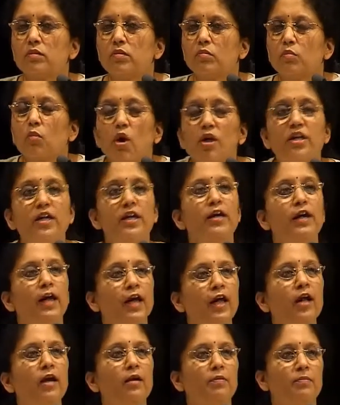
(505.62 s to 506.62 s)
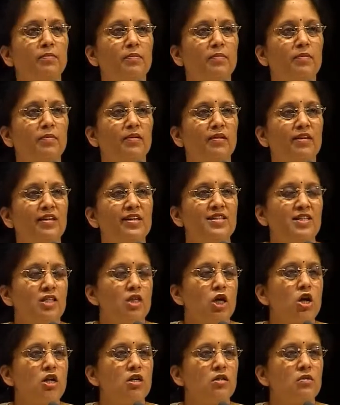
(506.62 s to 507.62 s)
wanting help. It's
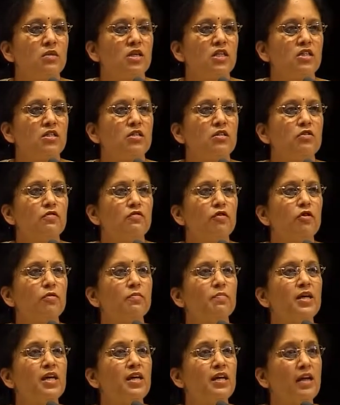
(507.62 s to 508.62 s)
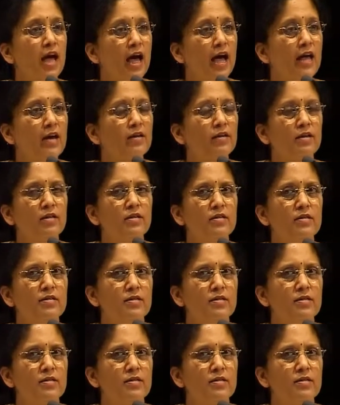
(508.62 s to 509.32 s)
not a question of you're being arrogant.